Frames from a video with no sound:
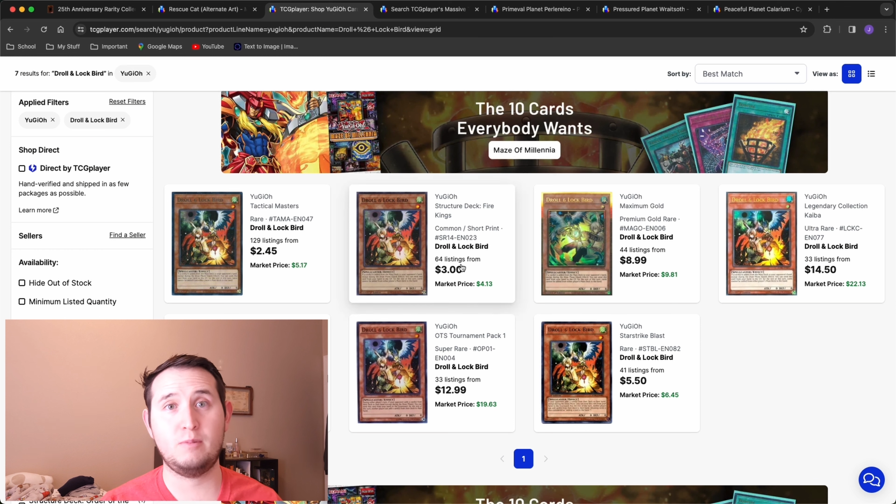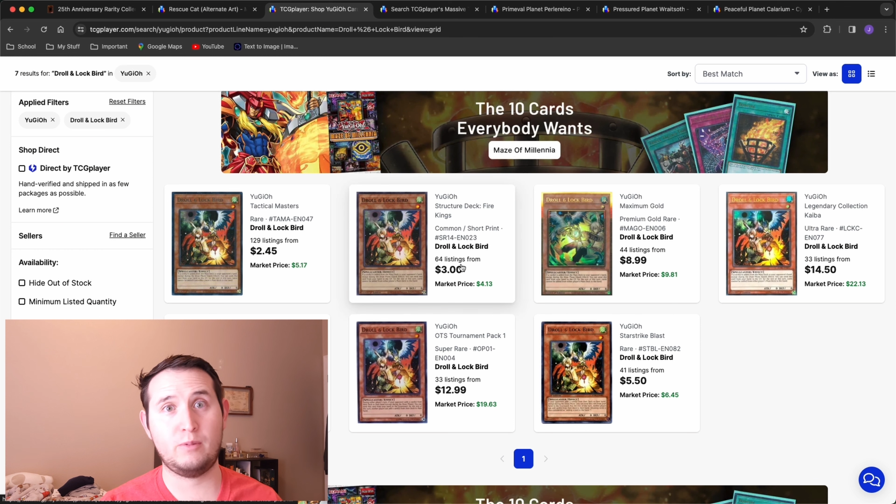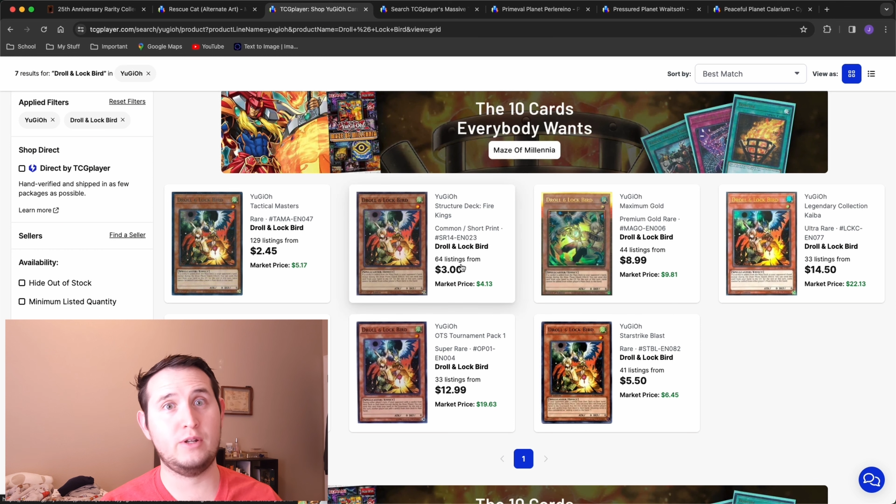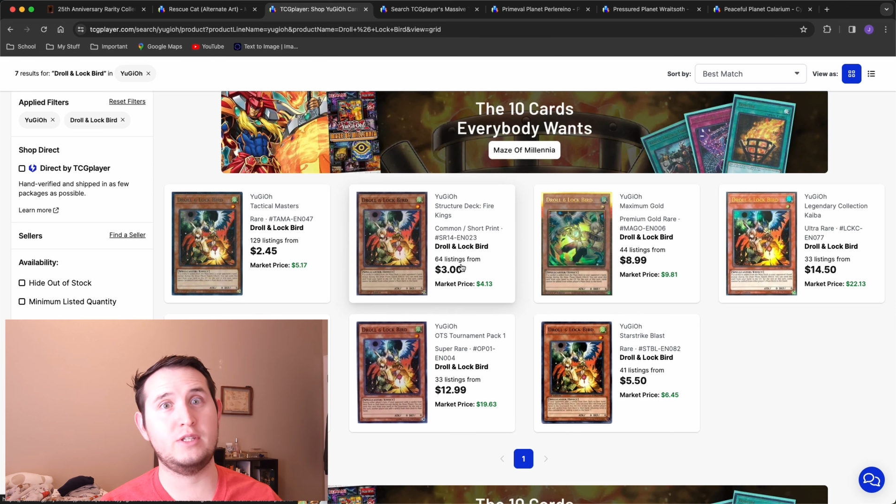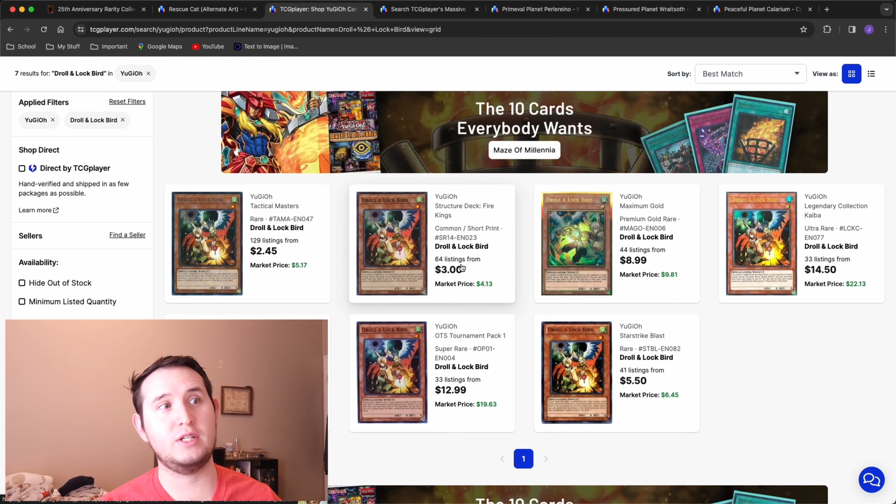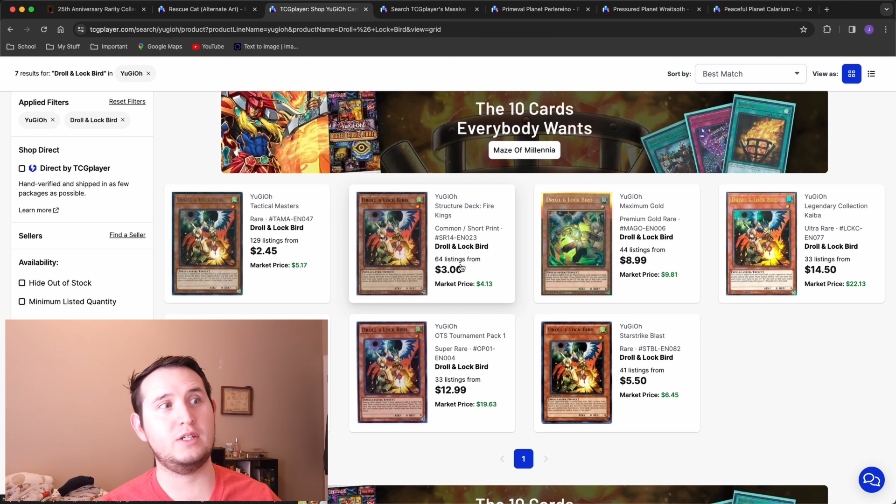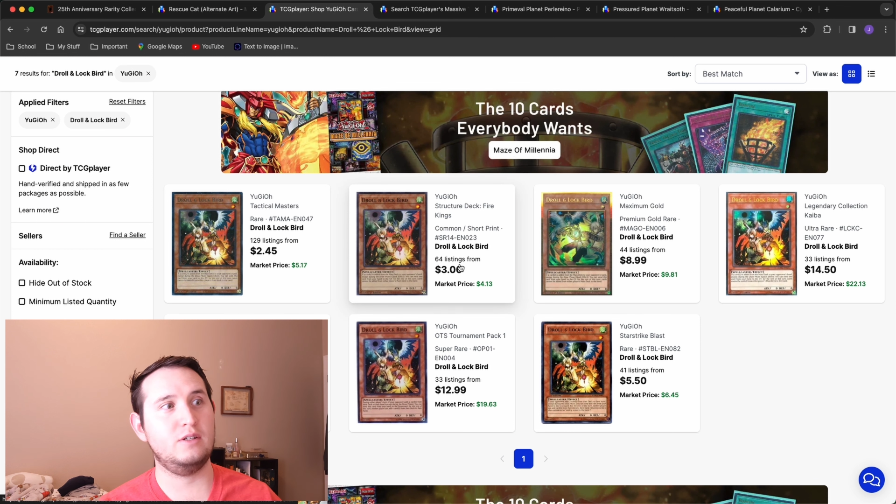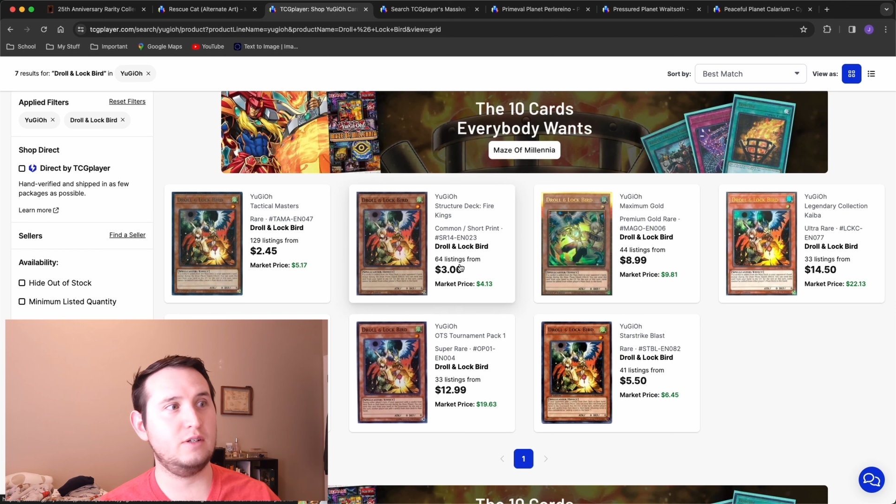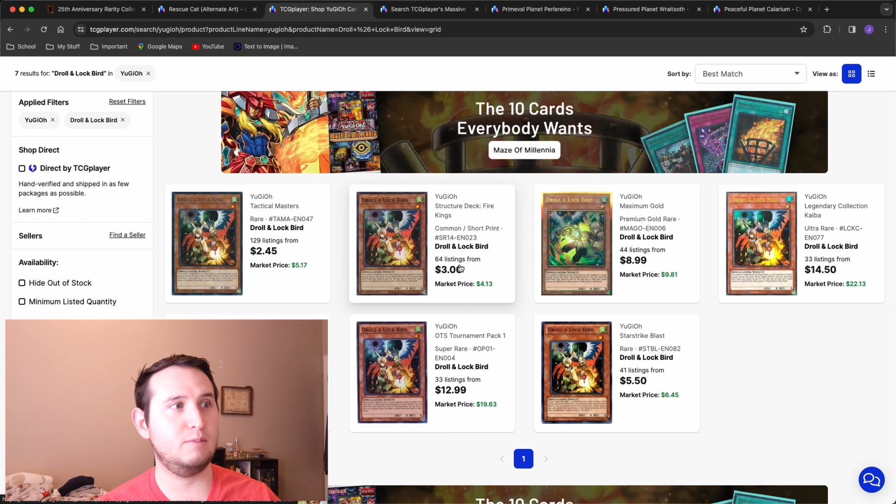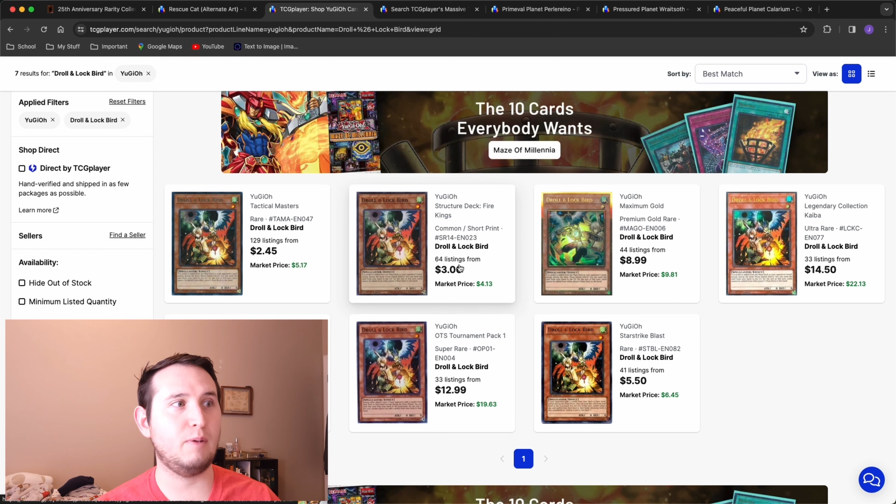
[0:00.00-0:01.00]
printing,
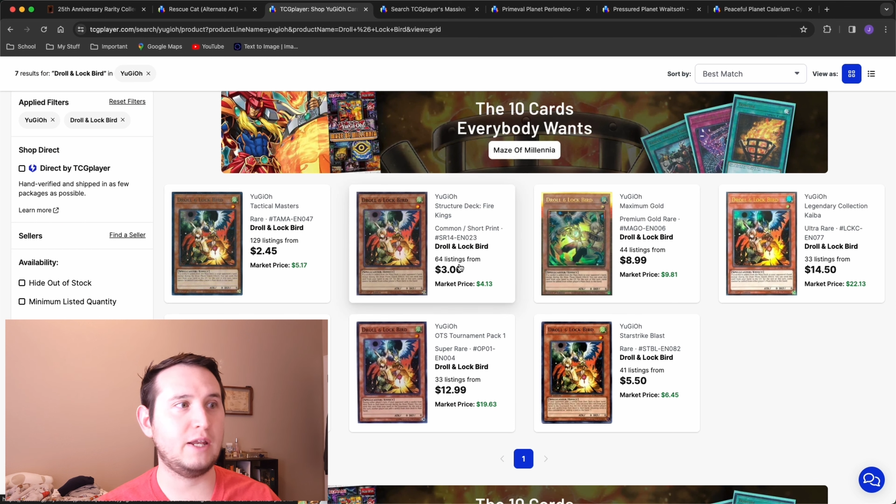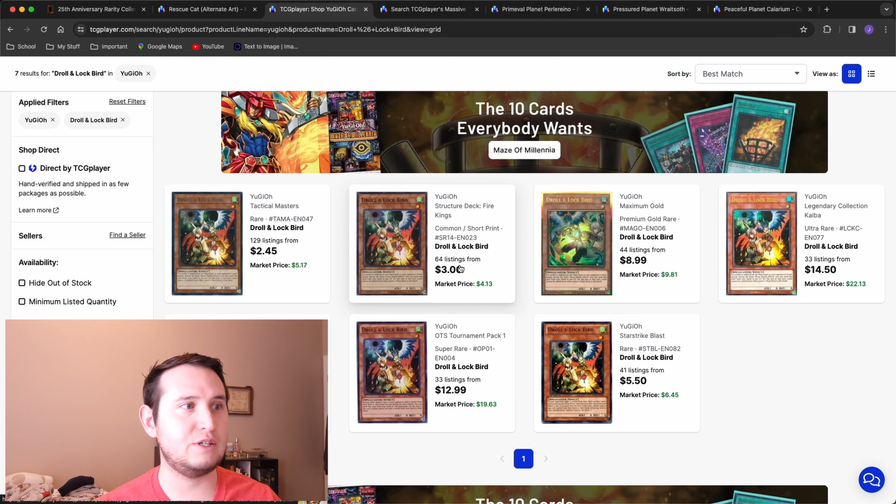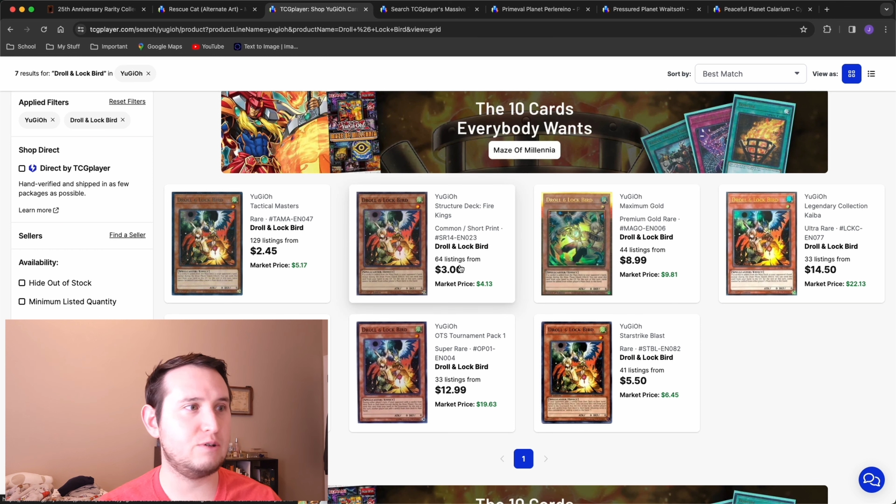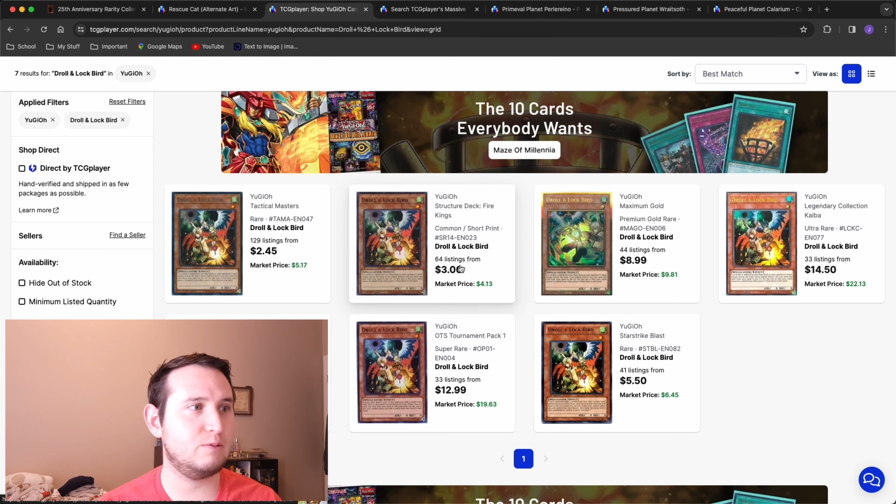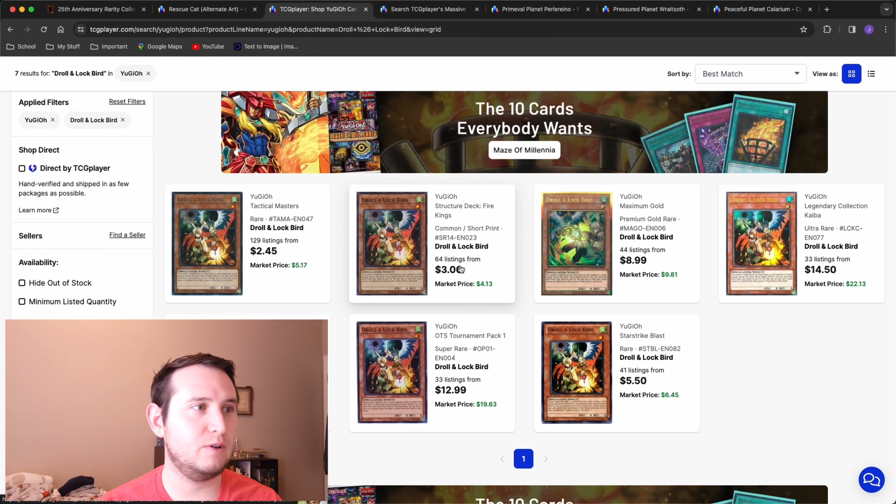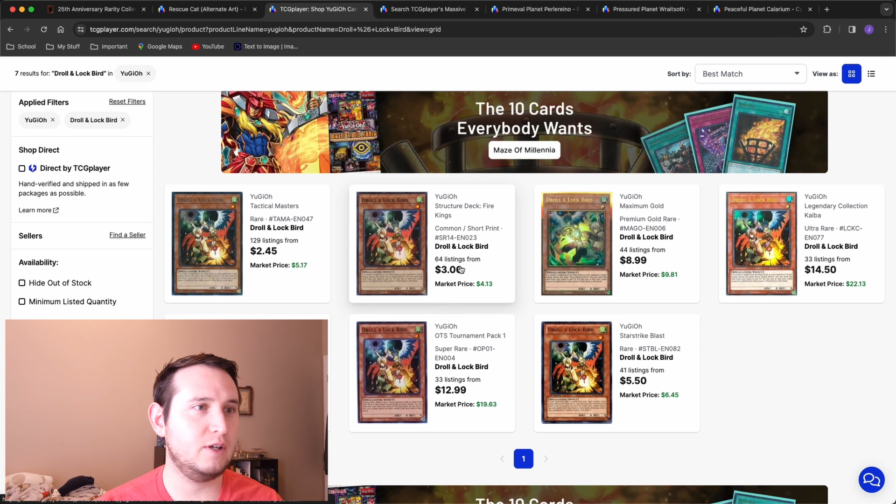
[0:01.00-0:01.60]
mind you.